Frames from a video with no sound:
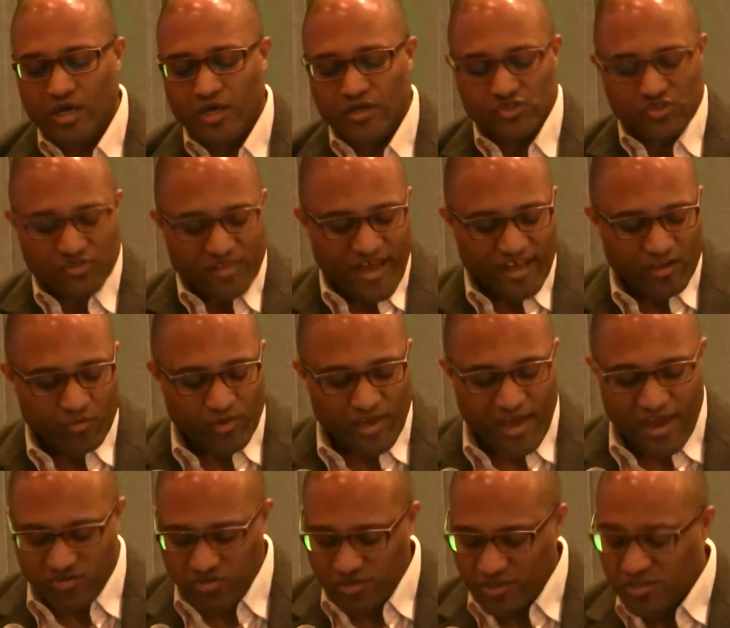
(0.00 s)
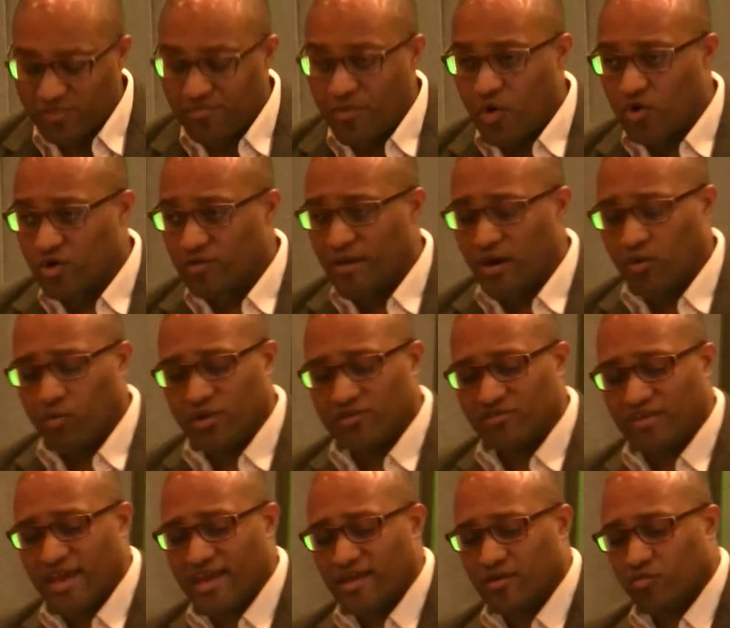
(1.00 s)
So now that we actually spoke about
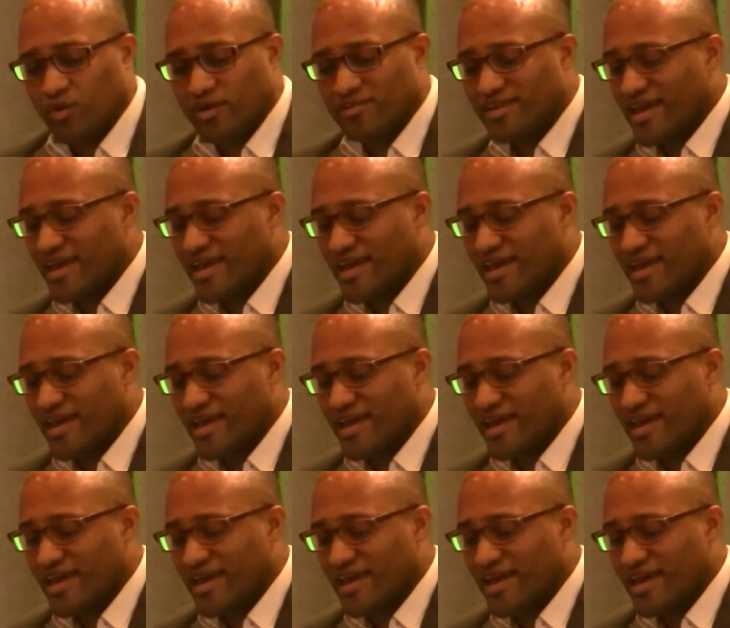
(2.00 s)
what big